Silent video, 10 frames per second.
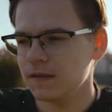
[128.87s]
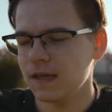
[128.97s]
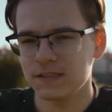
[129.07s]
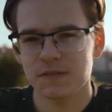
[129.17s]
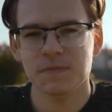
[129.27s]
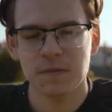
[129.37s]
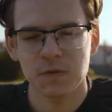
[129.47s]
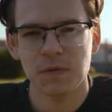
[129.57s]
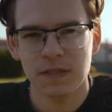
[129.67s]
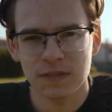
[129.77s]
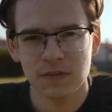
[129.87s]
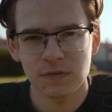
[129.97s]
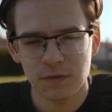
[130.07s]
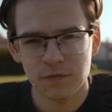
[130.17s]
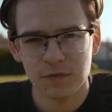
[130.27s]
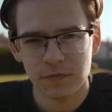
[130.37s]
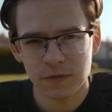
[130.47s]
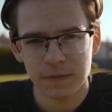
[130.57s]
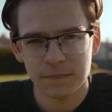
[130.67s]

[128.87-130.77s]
and sometimes willing to do it for free.